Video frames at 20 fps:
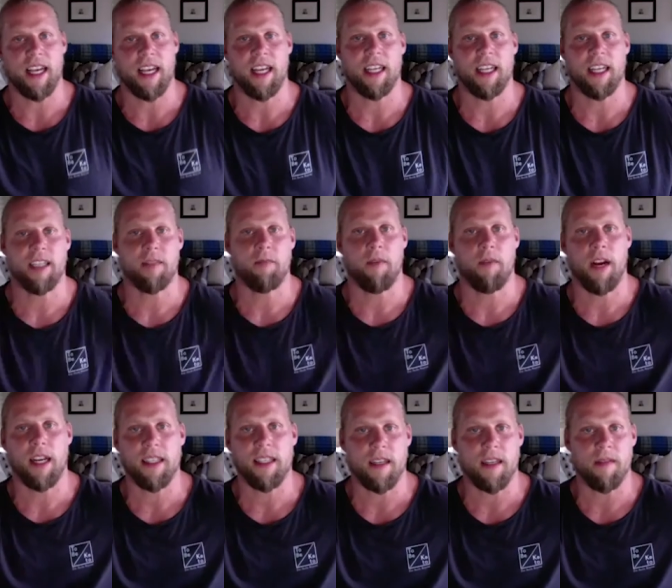
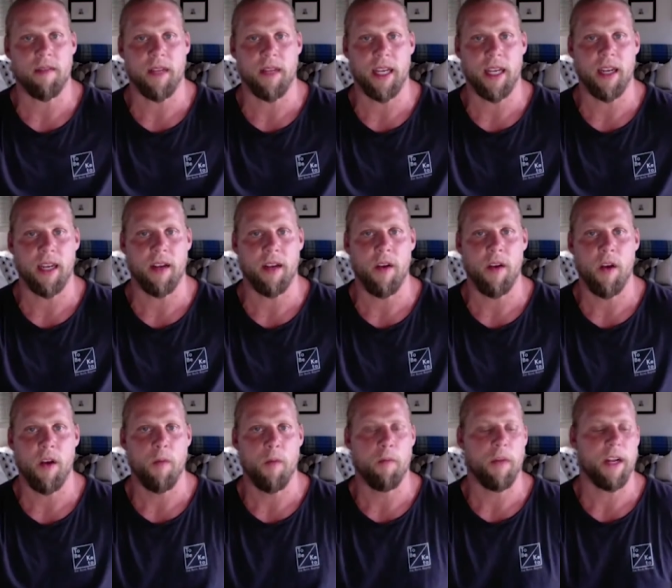express something
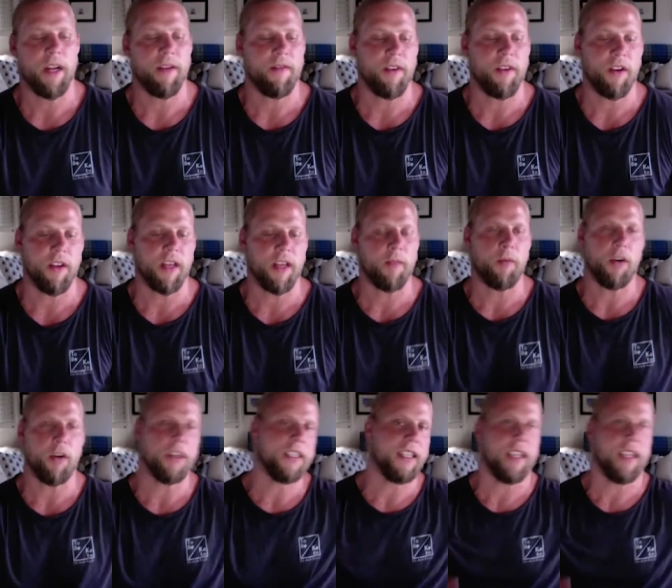but if you're the
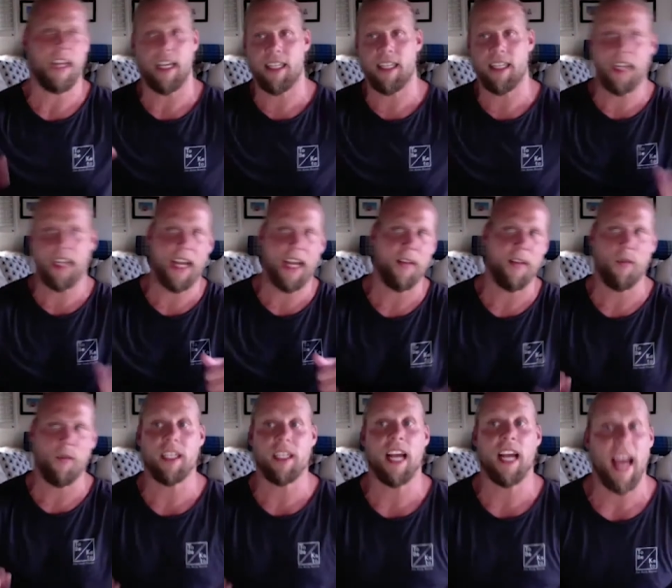person like standing
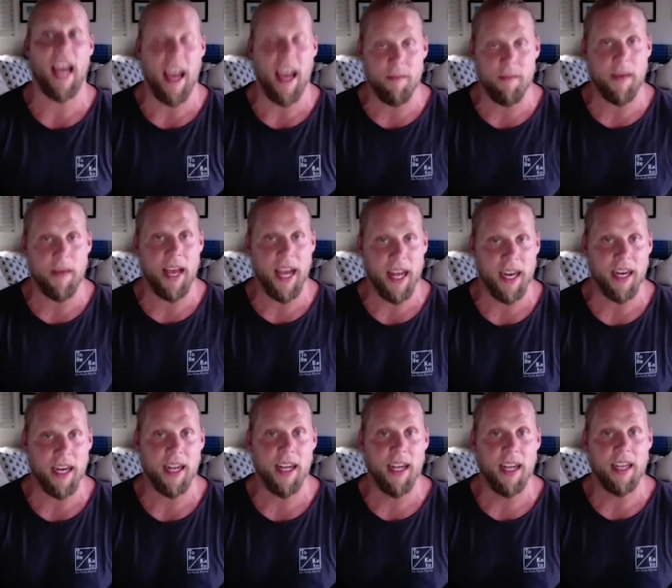which i have
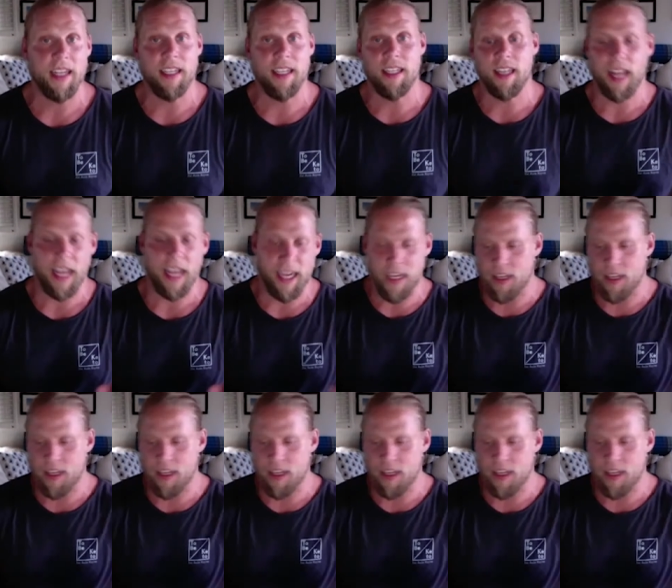been mm. like